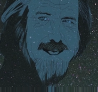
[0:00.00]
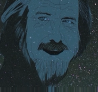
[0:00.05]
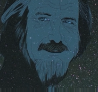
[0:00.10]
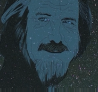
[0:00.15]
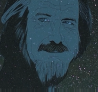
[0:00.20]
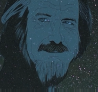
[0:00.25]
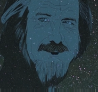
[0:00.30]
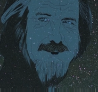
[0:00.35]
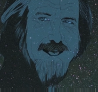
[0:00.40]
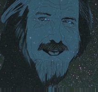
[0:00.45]

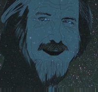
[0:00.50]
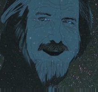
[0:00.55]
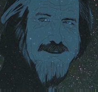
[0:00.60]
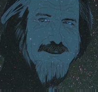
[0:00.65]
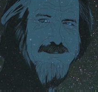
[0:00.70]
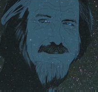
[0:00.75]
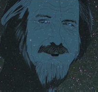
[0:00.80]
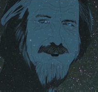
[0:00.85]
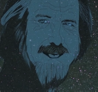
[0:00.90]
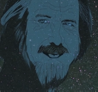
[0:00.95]
whole
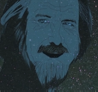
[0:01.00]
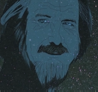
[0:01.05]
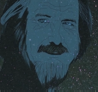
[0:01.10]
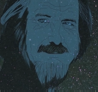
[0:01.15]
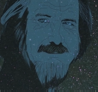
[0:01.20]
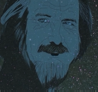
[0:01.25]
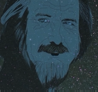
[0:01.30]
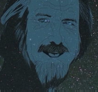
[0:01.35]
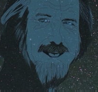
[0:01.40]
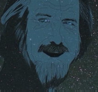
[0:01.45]
process of
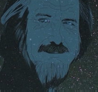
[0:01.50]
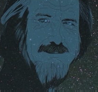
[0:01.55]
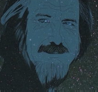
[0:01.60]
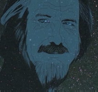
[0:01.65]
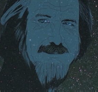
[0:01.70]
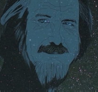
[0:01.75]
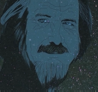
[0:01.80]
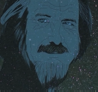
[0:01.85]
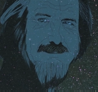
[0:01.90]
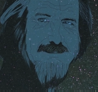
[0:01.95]
nature
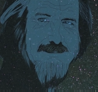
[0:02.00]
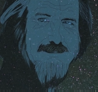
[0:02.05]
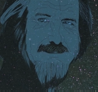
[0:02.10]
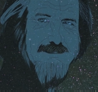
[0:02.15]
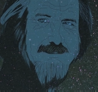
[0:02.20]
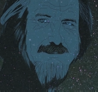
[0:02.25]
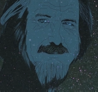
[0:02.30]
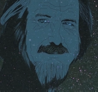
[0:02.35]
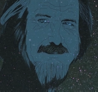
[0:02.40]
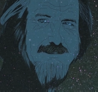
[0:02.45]

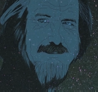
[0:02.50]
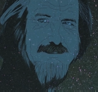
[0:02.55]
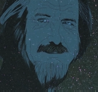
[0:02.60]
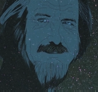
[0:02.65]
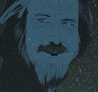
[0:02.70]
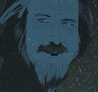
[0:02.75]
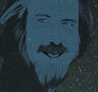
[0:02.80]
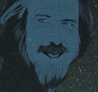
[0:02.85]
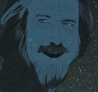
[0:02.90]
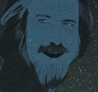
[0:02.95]

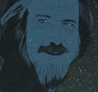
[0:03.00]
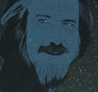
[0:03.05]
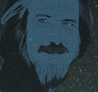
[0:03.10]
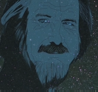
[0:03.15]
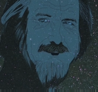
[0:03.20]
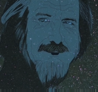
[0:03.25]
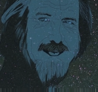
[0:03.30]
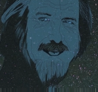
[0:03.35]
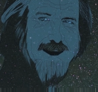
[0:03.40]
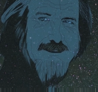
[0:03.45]
is an
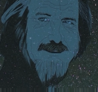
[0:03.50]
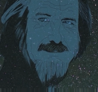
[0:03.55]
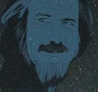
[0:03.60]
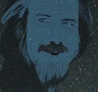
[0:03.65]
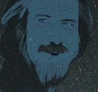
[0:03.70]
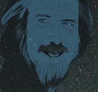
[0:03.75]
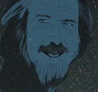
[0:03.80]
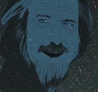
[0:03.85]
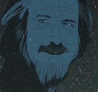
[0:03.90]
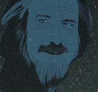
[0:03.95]
integrated
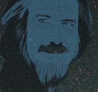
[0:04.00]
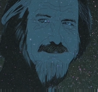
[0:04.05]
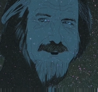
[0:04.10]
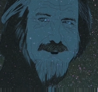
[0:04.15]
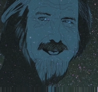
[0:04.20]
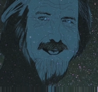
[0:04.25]
process of